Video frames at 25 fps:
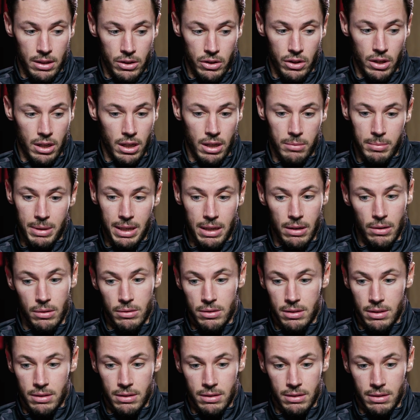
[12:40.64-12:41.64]
You're going to be
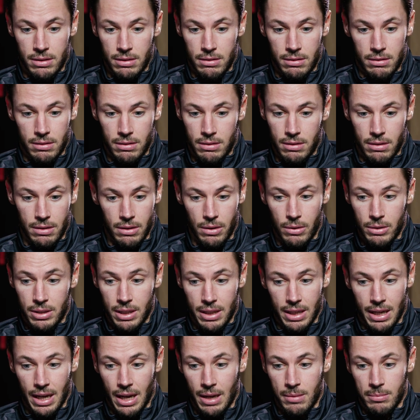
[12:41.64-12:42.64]
losing
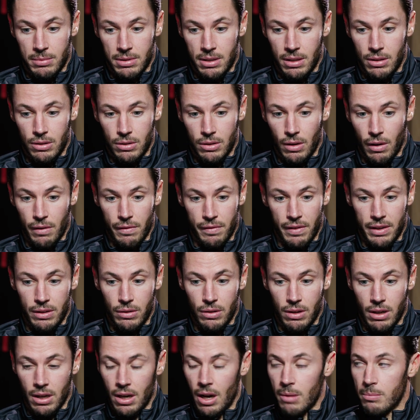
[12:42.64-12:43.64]
losing games that you don't think
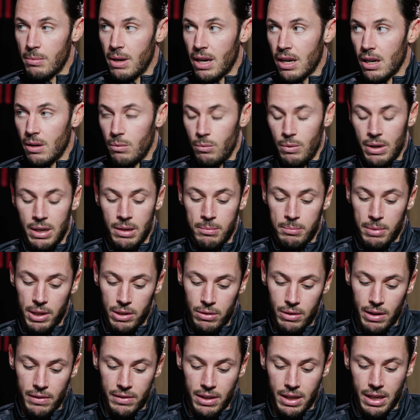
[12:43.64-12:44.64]
you can come back and win,
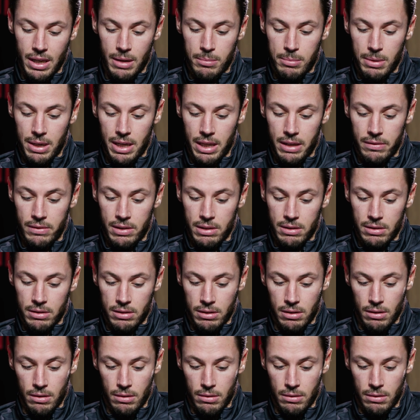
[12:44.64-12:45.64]
but you have to keep believing.
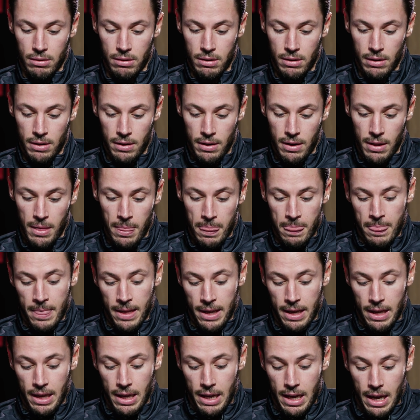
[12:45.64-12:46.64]
So,
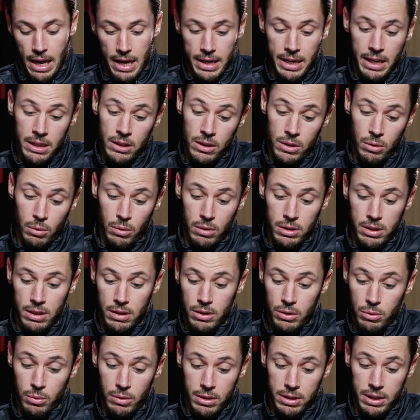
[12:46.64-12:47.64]
and then towards
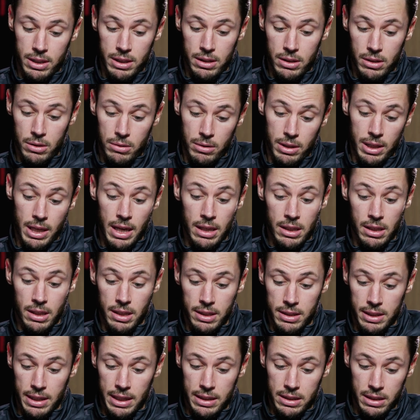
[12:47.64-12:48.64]
towards the end of
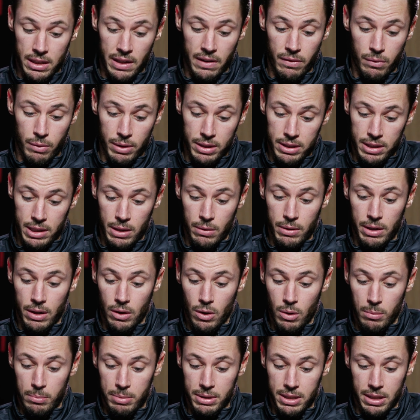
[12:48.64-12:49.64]
the season, if we're still in a
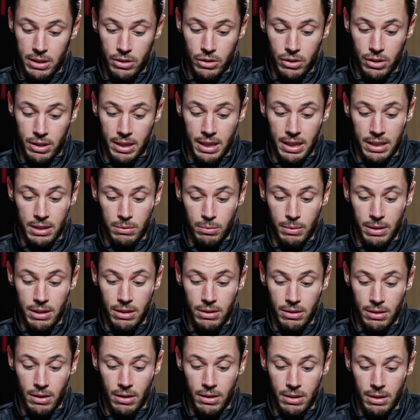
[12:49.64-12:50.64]
good position, that's when
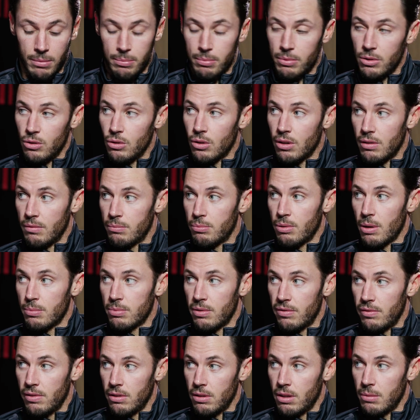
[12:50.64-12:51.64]
you know the, you can
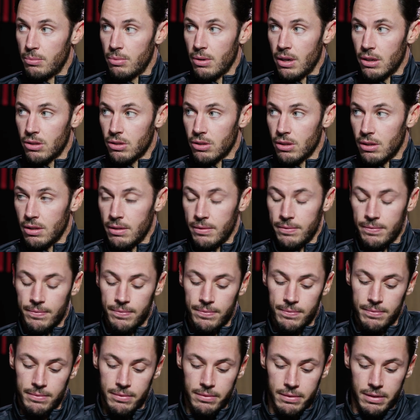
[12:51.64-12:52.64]
proper feel the pressure
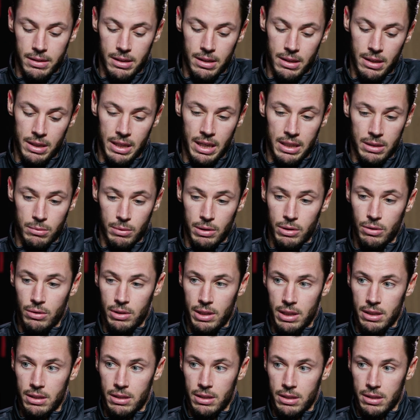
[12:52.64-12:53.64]
and that's when you
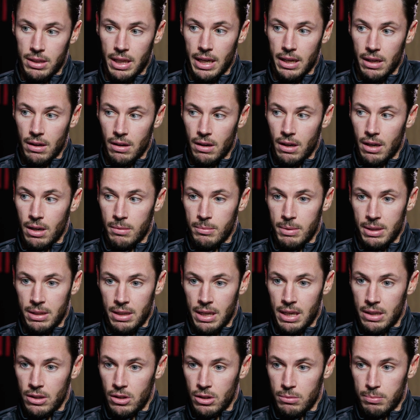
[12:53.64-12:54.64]
need to stay calm
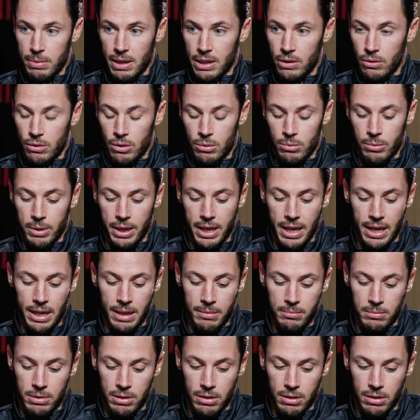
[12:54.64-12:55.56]
and, and just play your normal game.